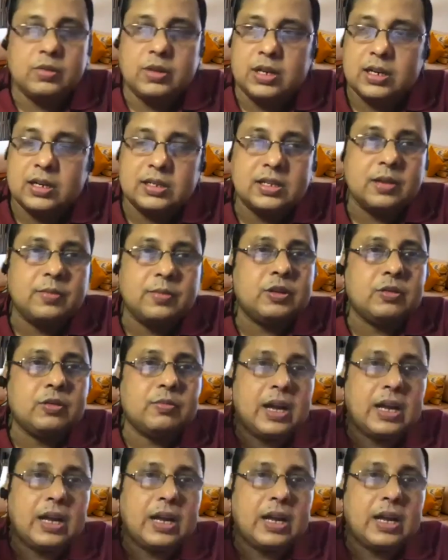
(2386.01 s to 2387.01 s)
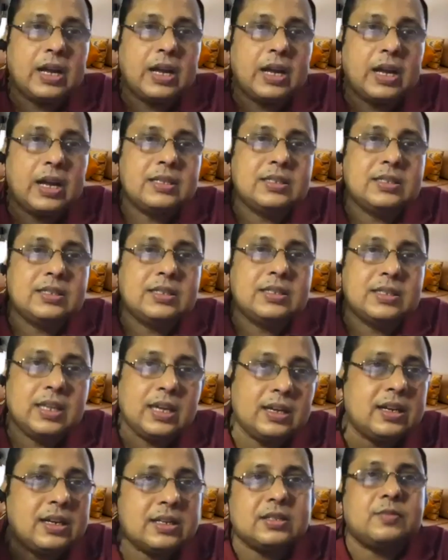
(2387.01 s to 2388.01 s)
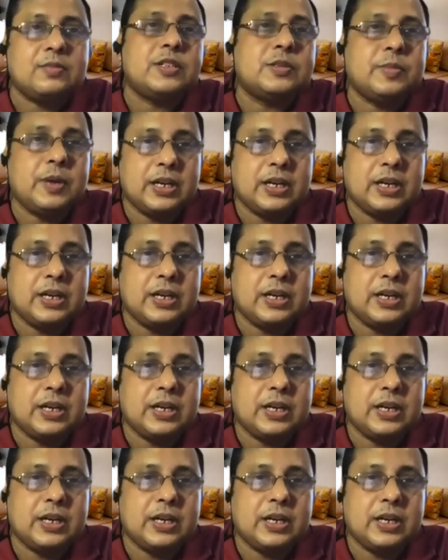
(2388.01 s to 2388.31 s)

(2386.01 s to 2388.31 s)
It is able to manage their customers better.